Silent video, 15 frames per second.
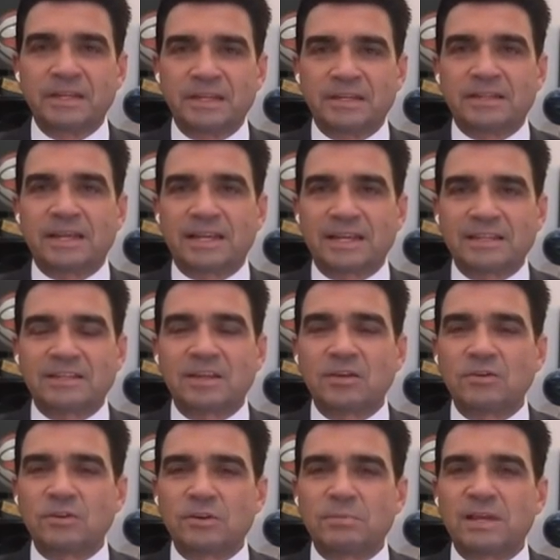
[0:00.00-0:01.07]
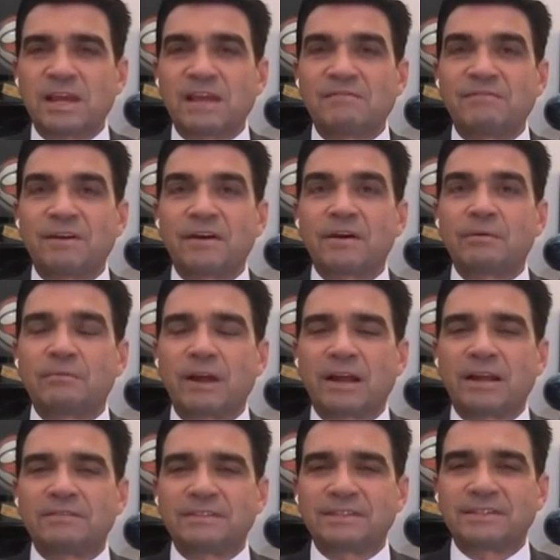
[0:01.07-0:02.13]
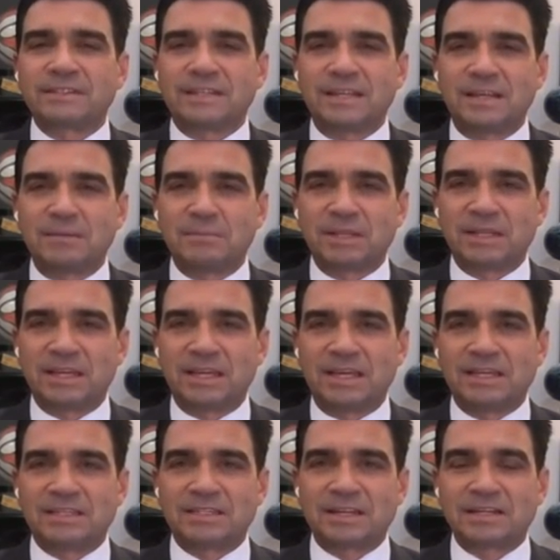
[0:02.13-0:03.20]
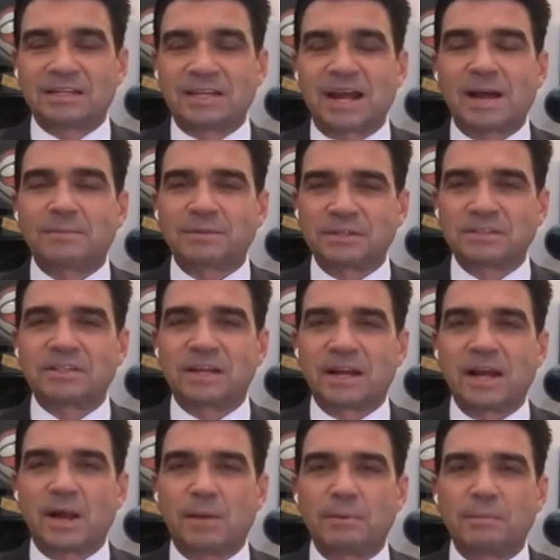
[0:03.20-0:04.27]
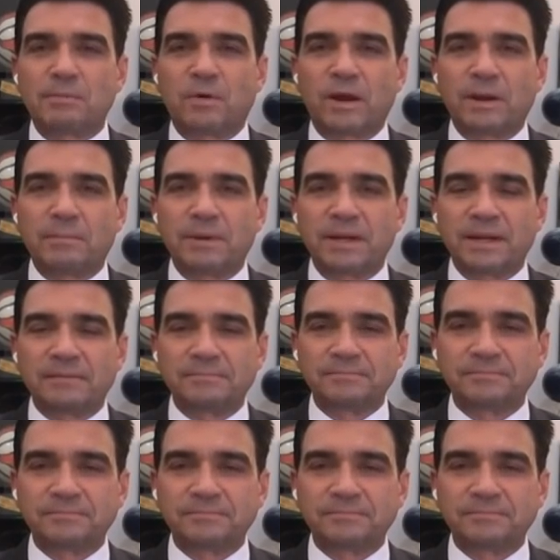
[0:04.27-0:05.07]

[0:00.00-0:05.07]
they continue to be a very relevant team in the East, and Thompson's going to help them quite a bit.